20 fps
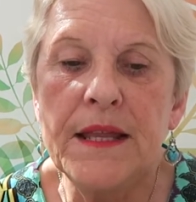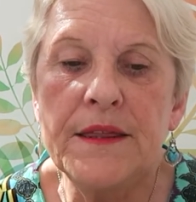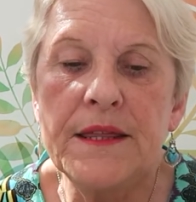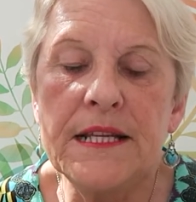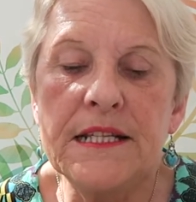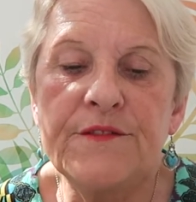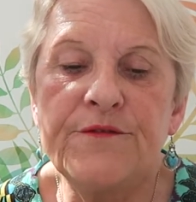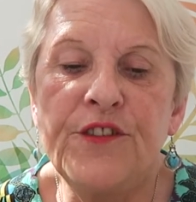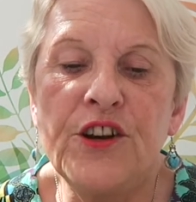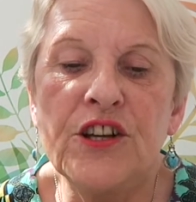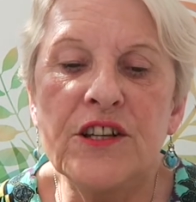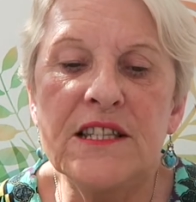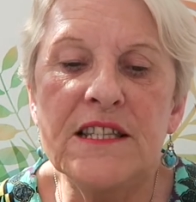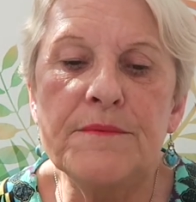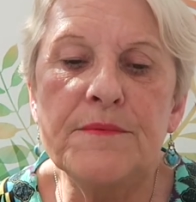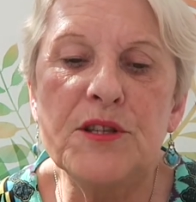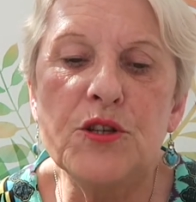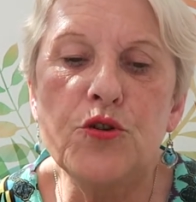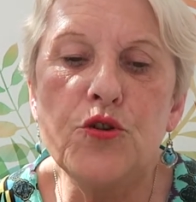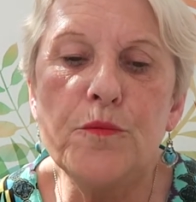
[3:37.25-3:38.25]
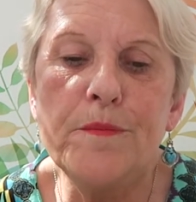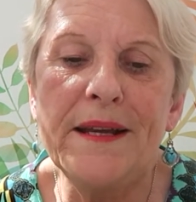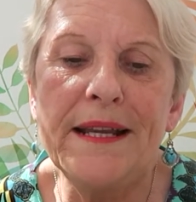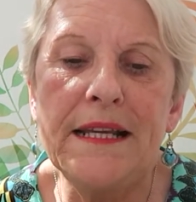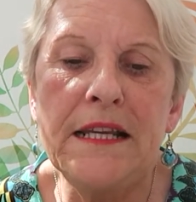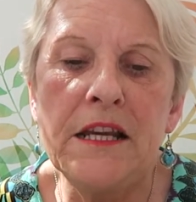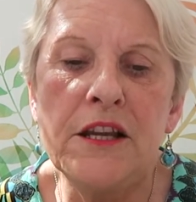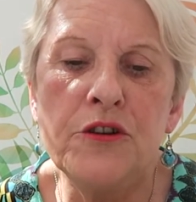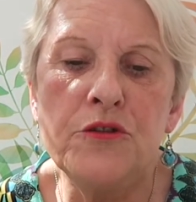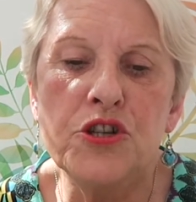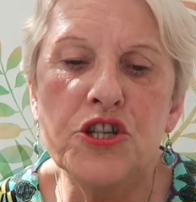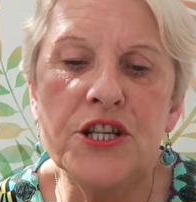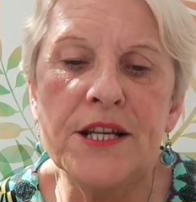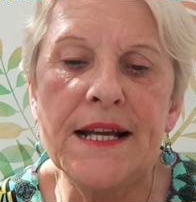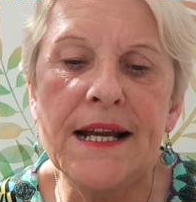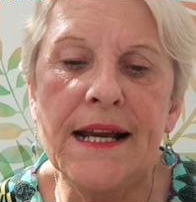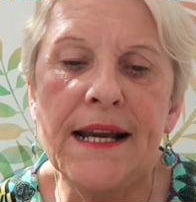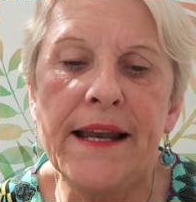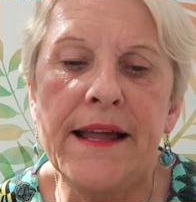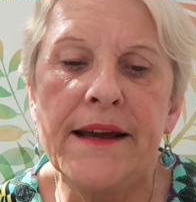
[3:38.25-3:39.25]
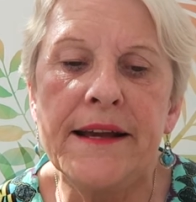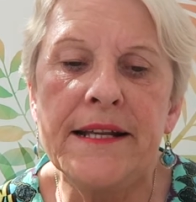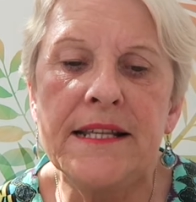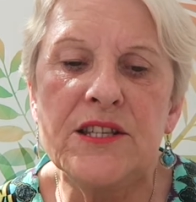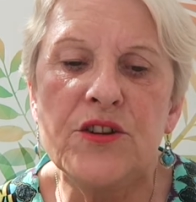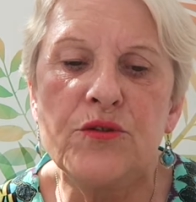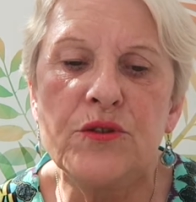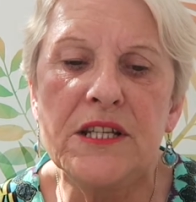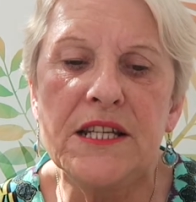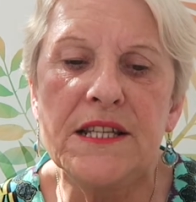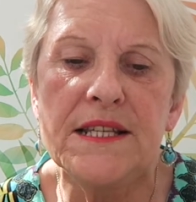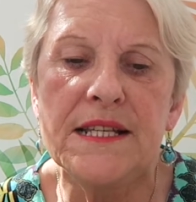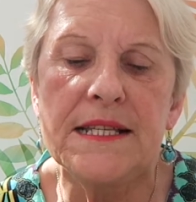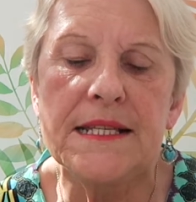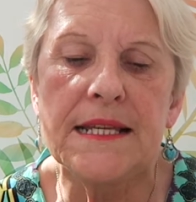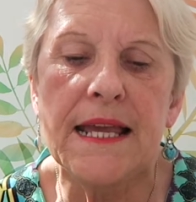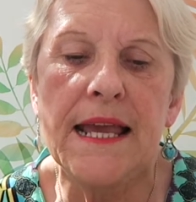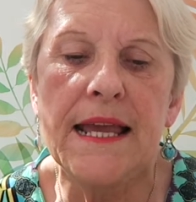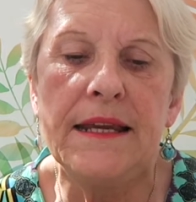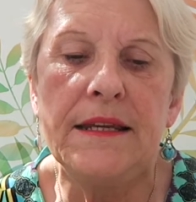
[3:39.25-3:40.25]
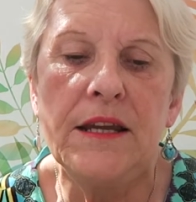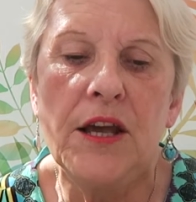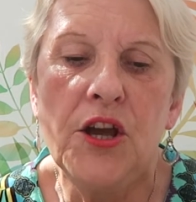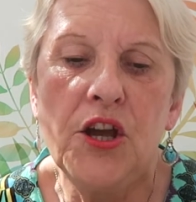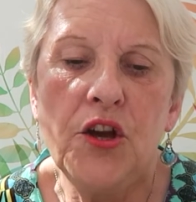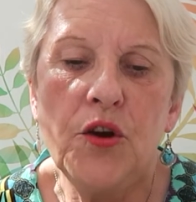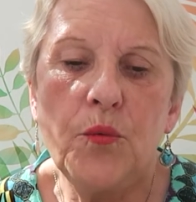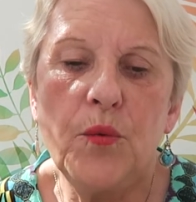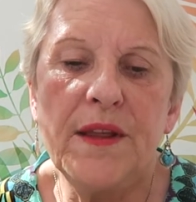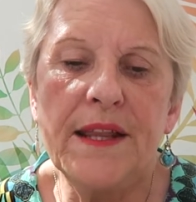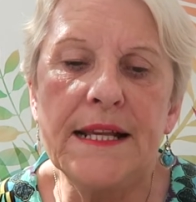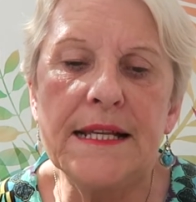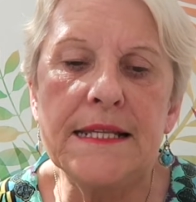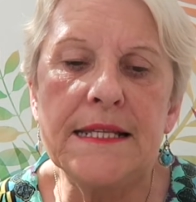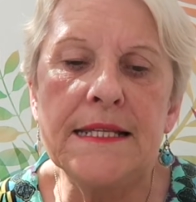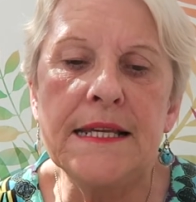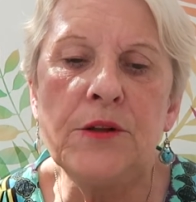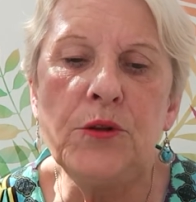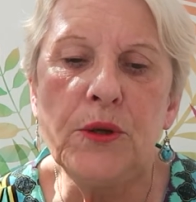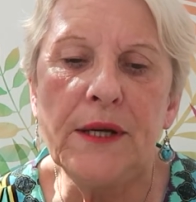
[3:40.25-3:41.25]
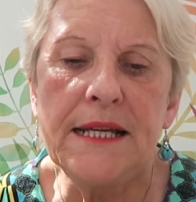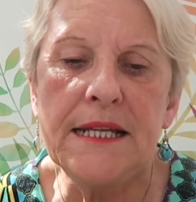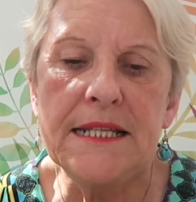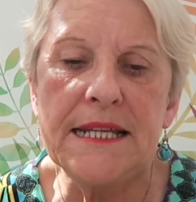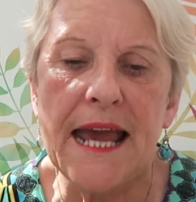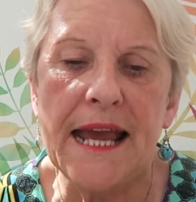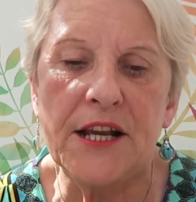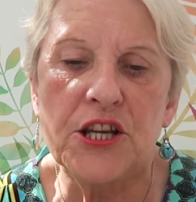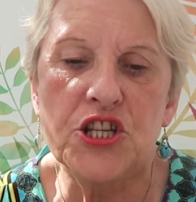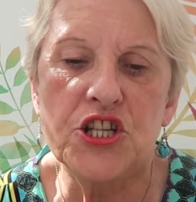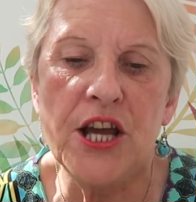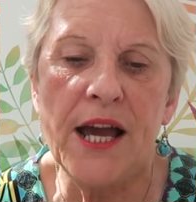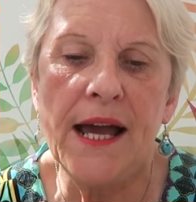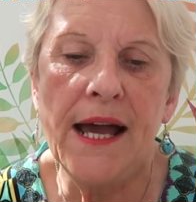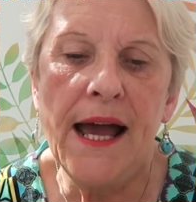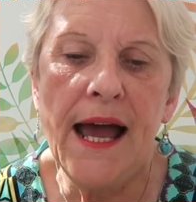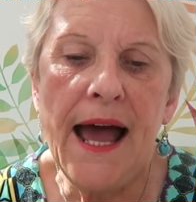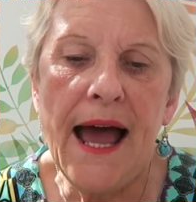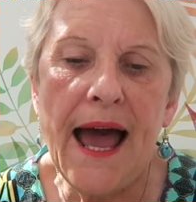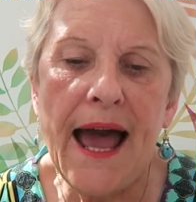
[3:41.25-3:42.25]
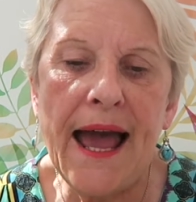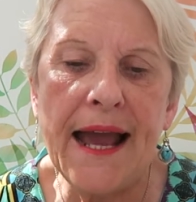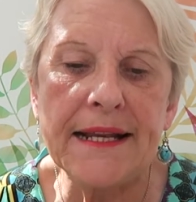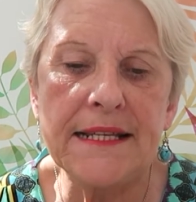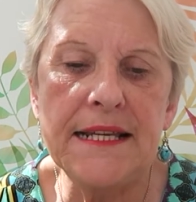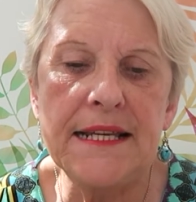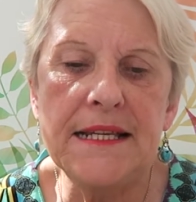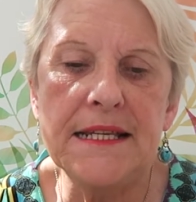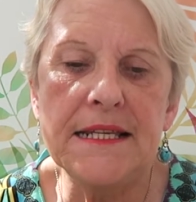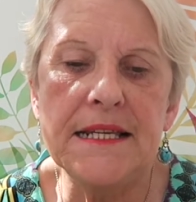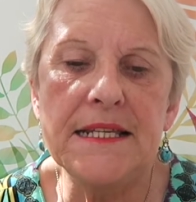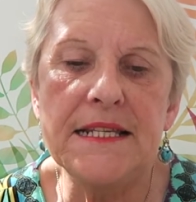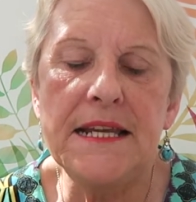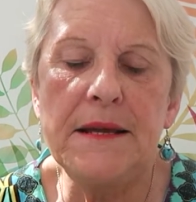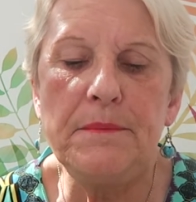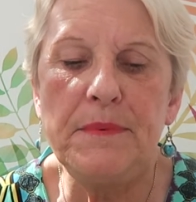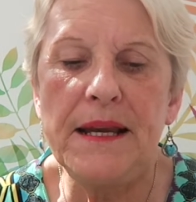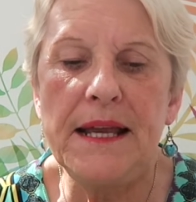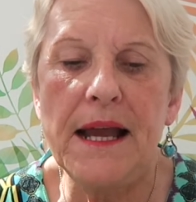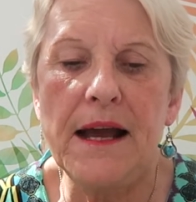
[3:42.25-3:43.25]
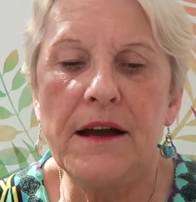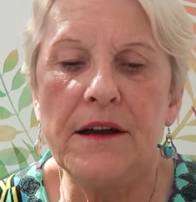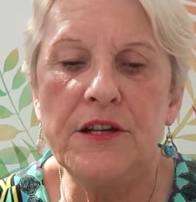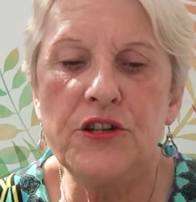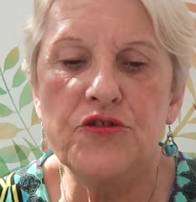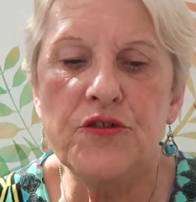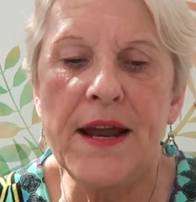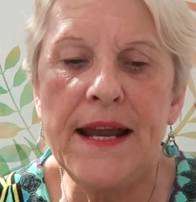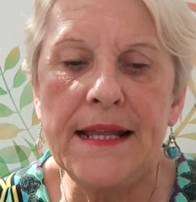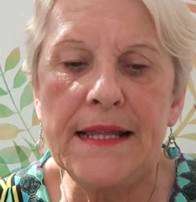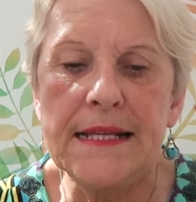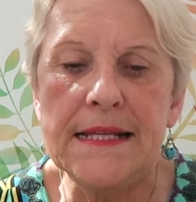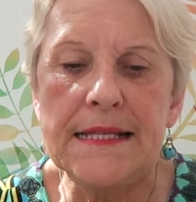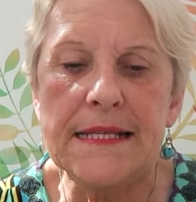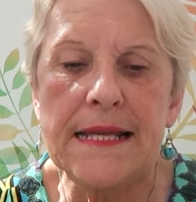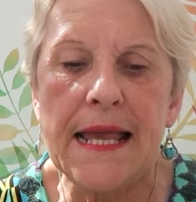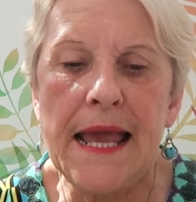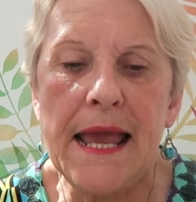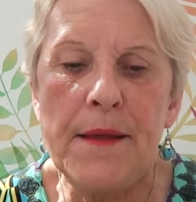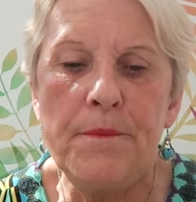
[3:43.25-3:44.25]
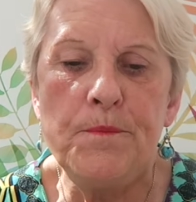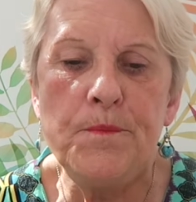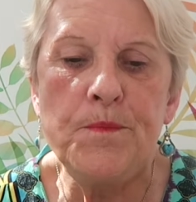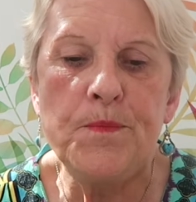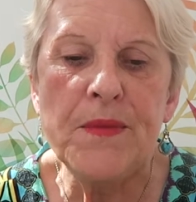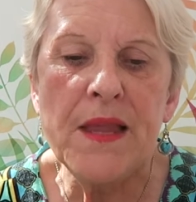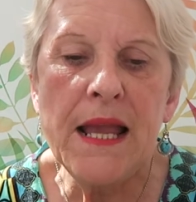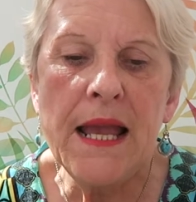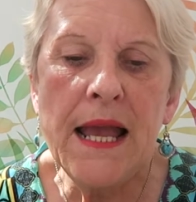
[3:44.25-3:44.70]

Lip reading: This fast absorbing lotion glides onto the skin with its silky texture, acting to deeply hydrate the skin.